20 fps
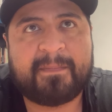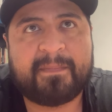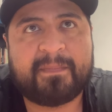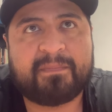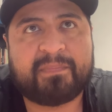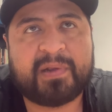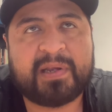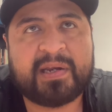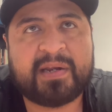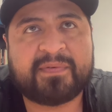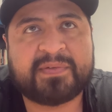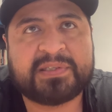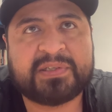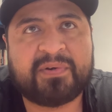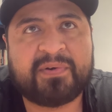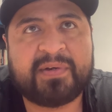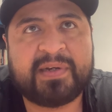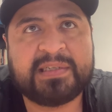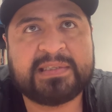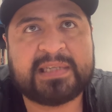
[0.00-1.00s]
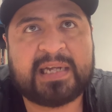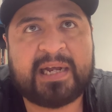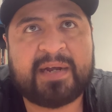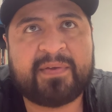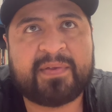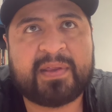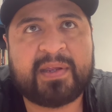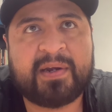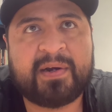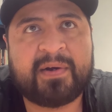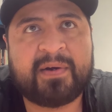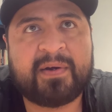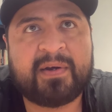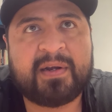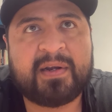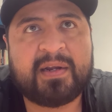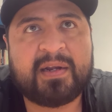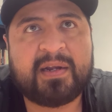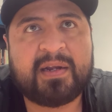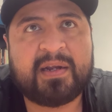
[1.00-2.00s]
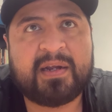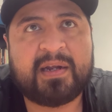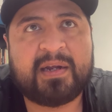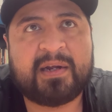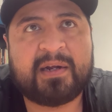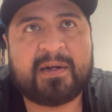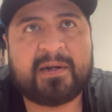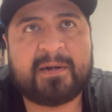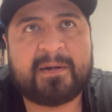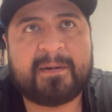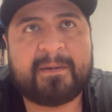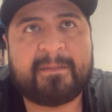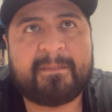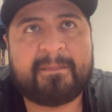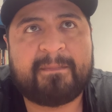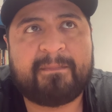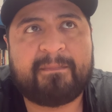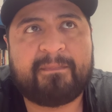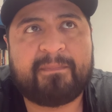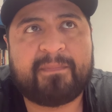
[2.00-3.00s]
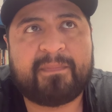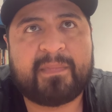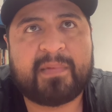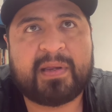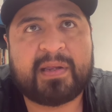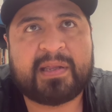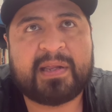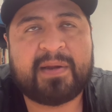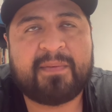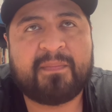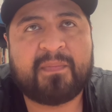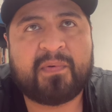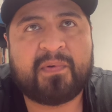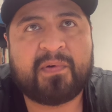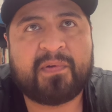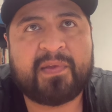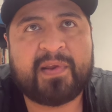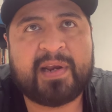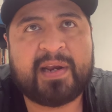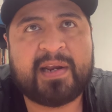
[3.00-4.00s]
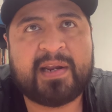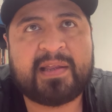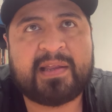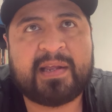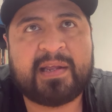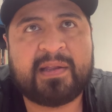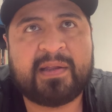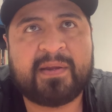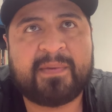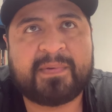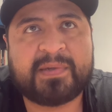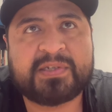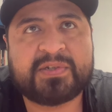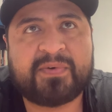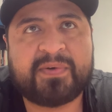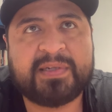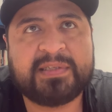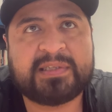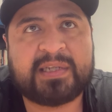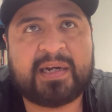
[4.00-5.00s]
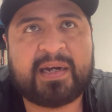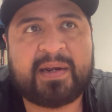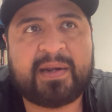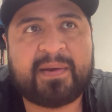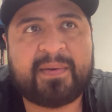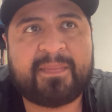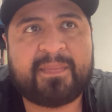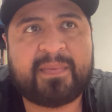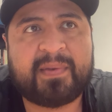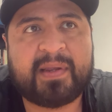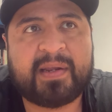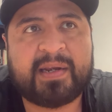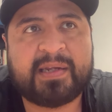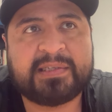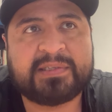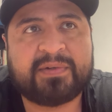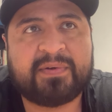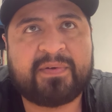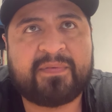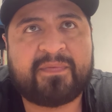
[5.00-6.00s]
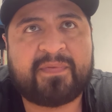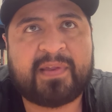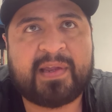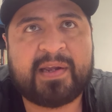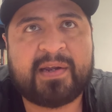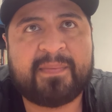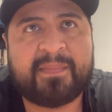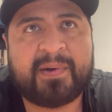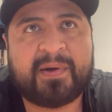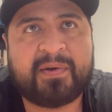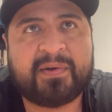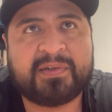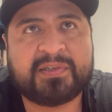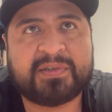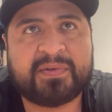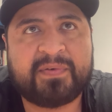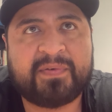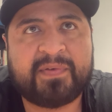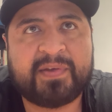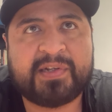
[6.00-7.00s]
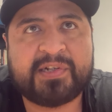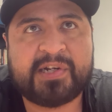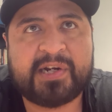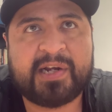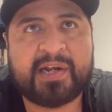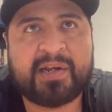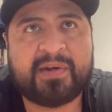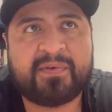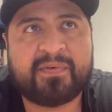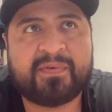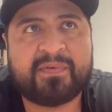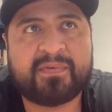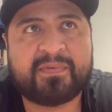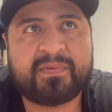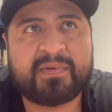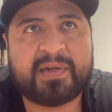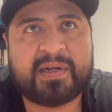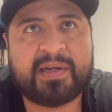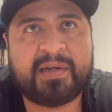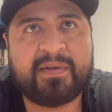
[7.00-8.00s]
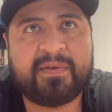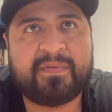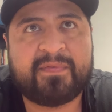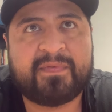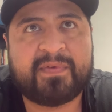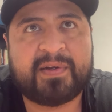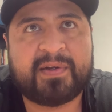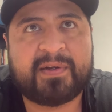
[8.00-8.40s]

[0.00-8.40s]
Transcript: plenty of stories out there. I think more than anything, the stories that I sort of think about are sort of the Chicano kind of